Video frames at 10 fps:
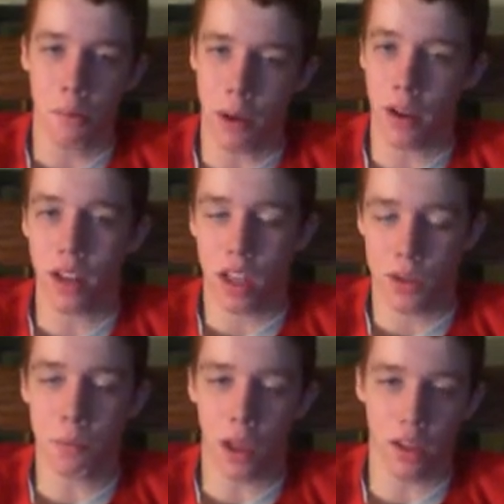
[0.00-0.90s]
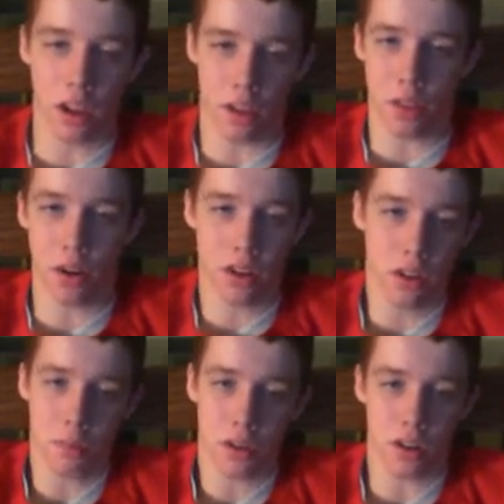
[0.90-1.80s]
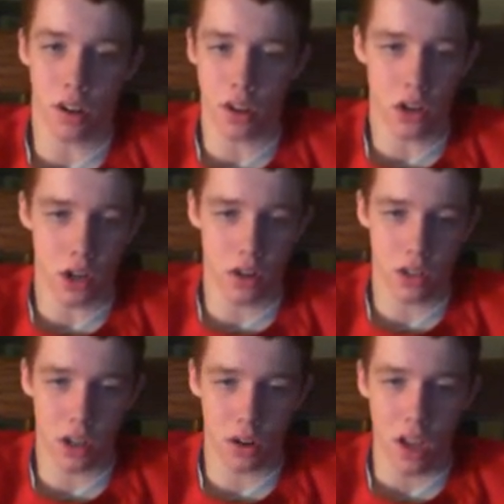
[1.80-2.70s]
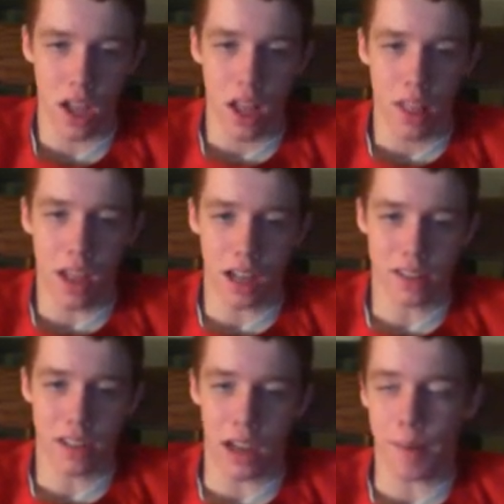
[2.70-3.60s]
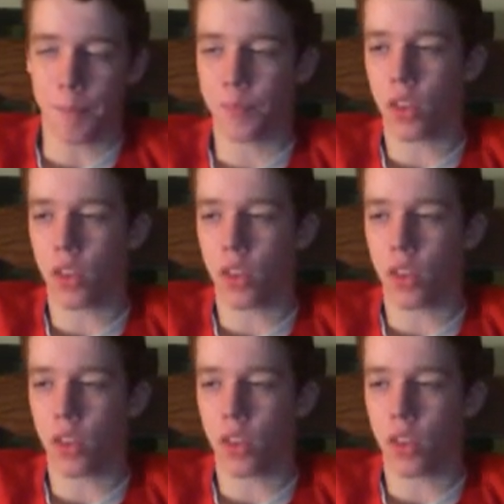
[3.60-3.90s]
but he's played like a third superstar this year, so that's that.